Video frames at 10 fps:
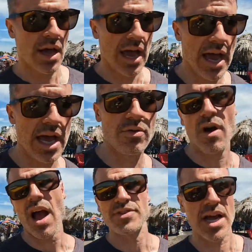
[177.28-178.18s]
And
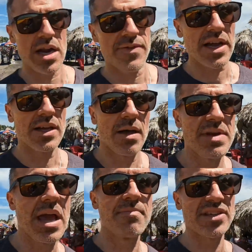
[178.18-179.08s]
I was kind of in
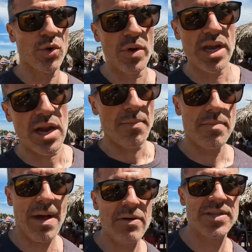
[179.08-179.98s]
Colombia in between. I've
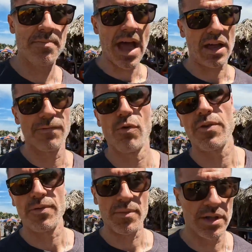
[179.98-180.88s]
been bouncing back and
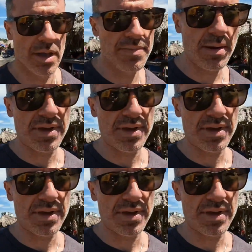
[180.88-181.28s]
forth from Colombia